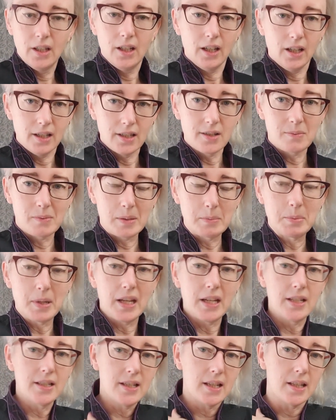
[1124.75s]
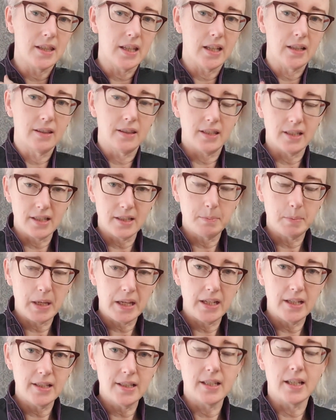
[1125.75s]
as one piece and then this
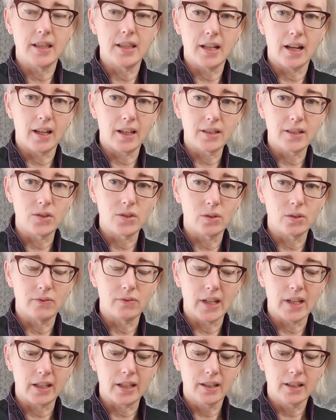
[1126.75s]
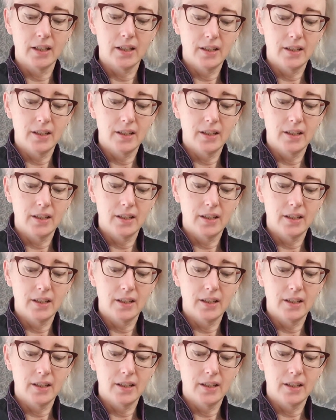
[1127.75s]
piece, and then I can sort of like